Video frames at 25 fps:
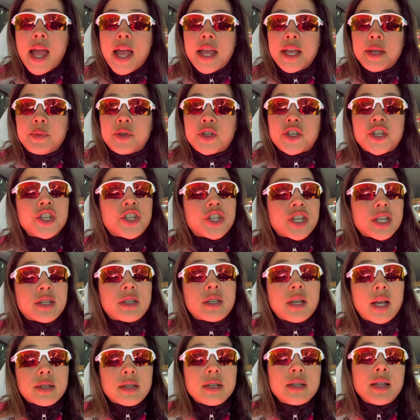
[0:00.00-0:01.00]
She just
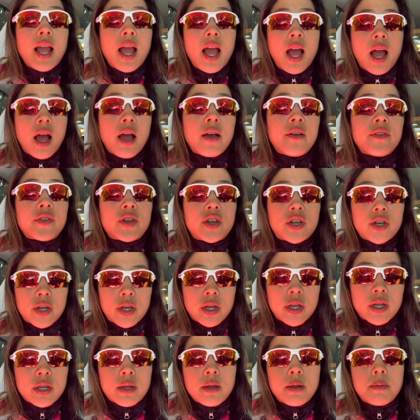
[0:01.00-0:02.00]
doesn't have
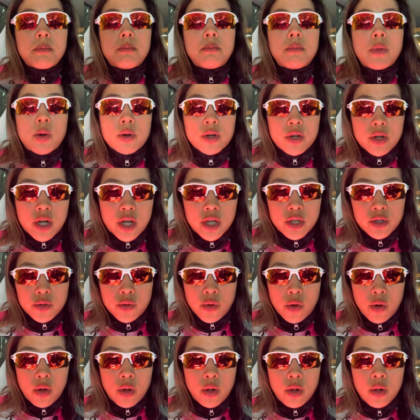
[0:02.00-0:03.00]
good motor
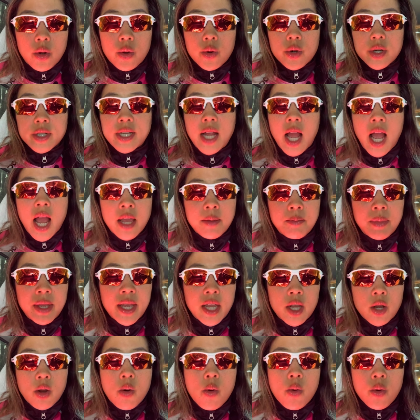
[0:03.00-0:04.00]
control or timing
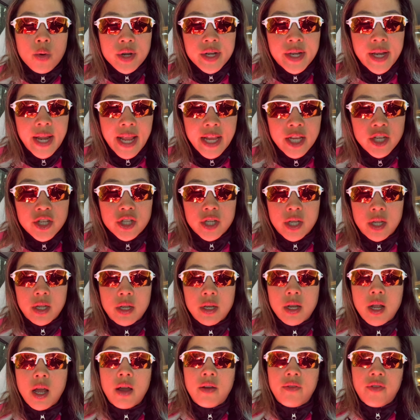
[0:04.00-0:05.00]
and
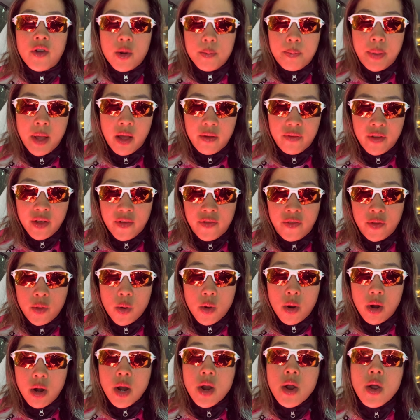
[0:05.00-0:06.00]
coordination of her pelvic
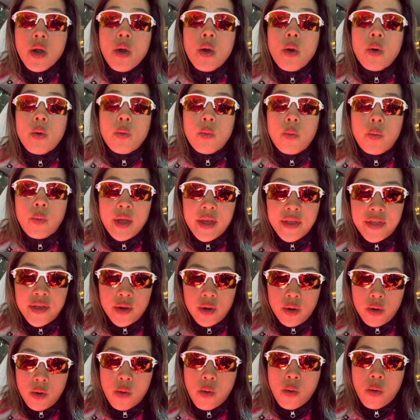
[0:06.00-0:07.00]
floor with
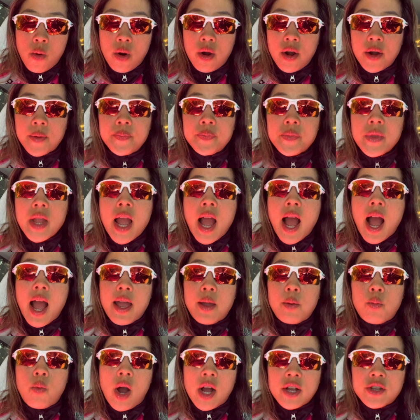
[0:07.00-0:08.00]
her core.
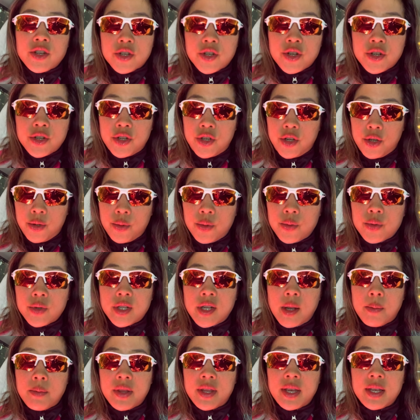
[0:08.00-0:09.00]
I watched her do
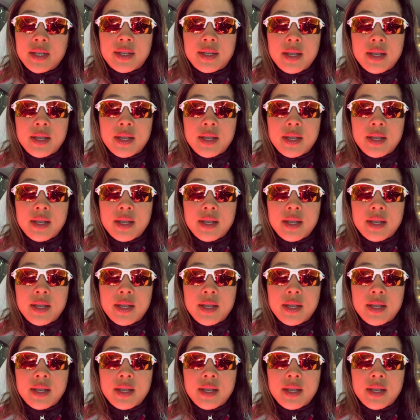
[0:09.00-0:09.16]
some of these